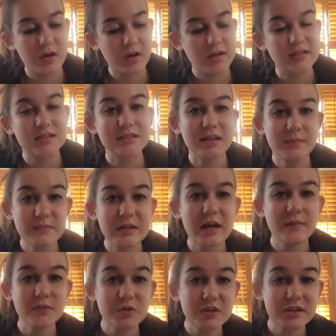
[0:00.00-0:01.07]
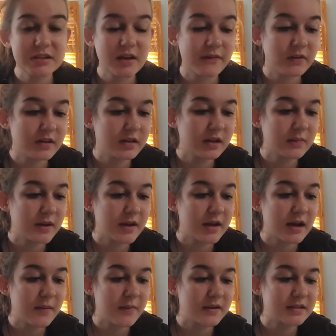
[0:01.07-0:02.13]
Sometimes you can definitely pick it
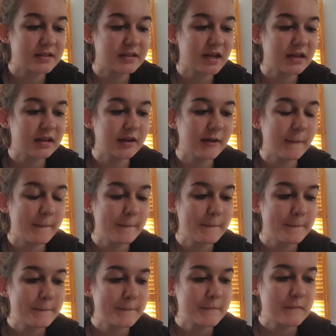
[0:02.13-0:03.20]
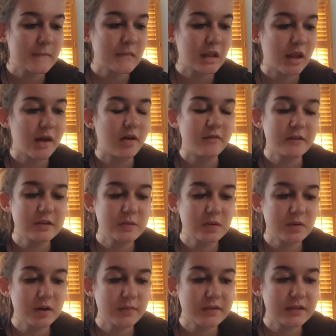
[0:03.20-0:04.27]
up and sell it. And on Facebook
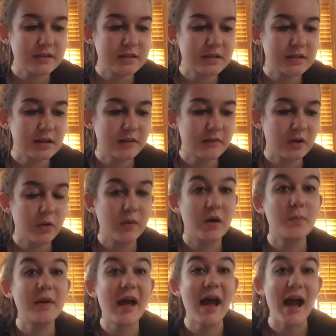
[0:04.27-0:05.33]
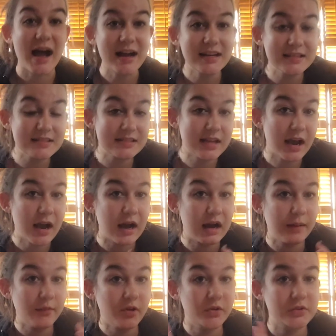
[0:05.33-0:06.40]
Marketplace, it sells very well. But as
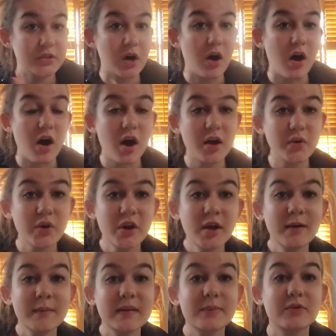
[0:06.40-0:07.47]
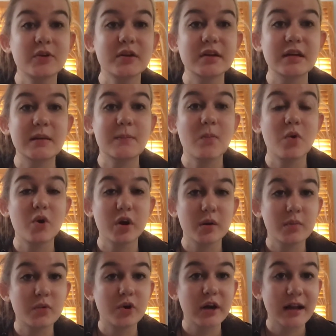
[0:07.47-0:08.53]
time goes on, people are getting more and
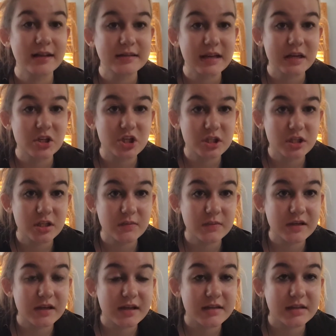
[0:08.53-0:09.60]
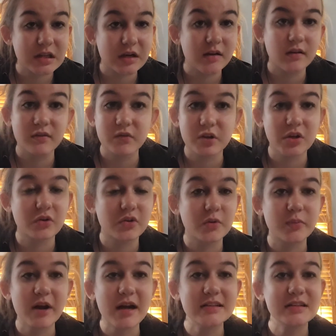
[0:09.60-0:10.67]
more anti-Shein because of, their
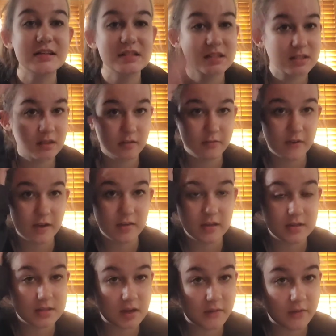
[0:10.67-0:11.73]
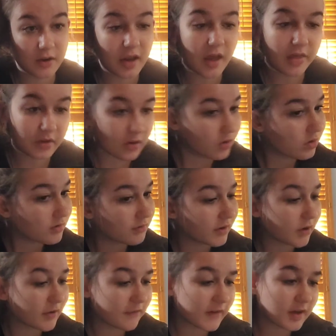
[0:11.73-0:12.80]
practices and the fact that it's not very ethical and
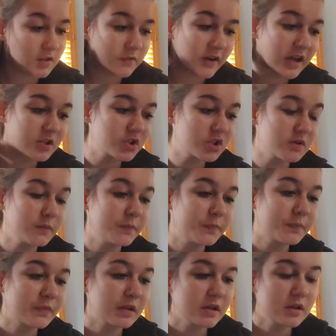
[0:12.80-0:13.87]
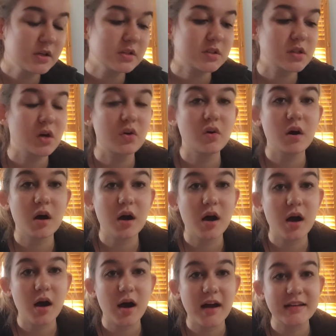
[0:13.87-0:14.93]
very fast fashion. So
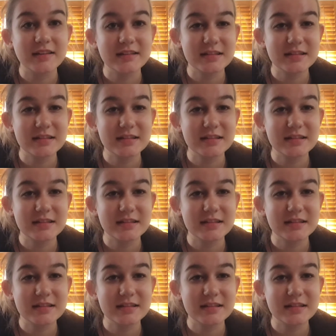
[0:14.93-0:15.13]
I'd